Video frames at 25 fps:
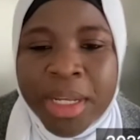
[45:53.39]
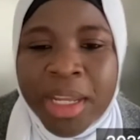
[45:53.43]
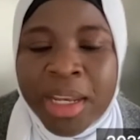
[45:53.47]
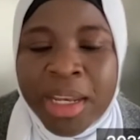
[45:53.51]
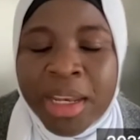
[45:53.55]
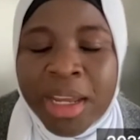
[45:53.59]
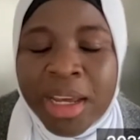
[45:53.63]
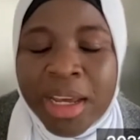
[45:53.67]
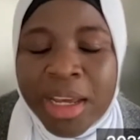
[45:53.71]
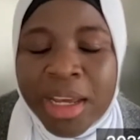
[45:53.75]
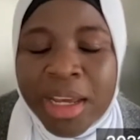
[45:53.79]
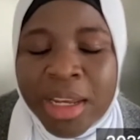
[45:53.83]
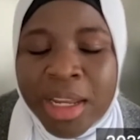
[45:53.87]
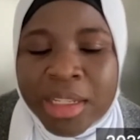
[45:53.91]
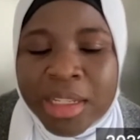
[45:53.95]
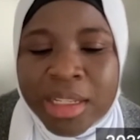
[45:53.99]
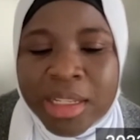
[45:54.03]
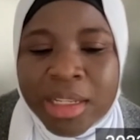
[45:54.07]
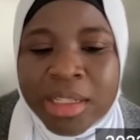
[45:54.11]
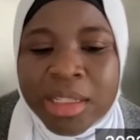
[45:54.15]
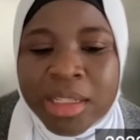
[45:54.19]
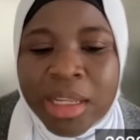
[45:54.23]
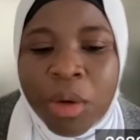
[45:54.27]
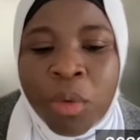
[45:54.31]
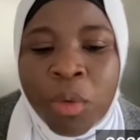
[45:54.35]
in
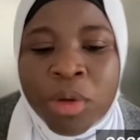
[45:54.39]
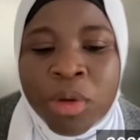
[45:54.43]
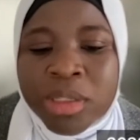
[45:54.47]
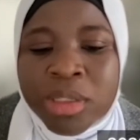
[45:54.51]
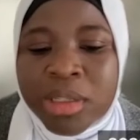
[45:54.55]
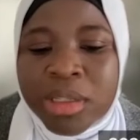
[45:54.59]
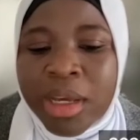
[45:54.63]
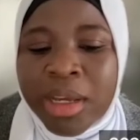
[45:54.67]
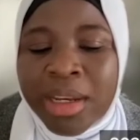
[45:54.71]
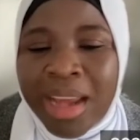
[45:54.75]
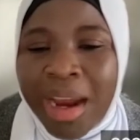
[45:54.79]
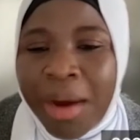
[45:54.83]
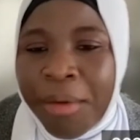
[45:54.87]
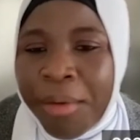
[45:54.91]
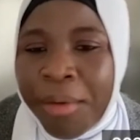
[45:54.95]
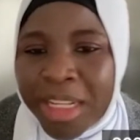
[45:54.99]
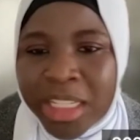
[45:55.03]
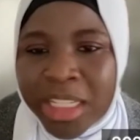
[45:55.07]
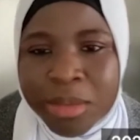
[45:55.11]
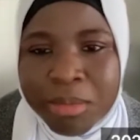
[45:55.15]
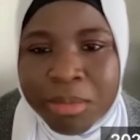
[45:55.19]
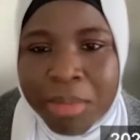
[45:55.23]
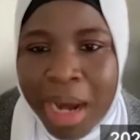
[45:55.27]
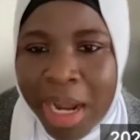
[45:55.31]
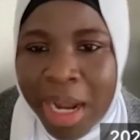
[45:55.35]
essence, it was a
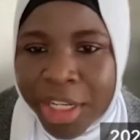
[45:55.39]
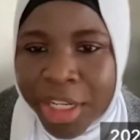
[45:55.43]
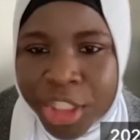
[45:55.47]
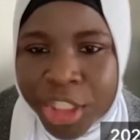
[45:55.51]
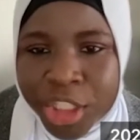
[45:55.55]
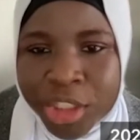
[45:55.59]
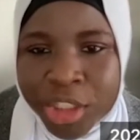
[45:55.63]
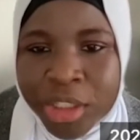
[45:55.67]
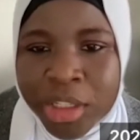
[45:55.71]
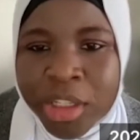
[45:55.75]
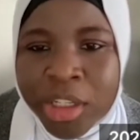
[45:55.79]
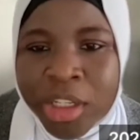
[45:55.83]
direct match.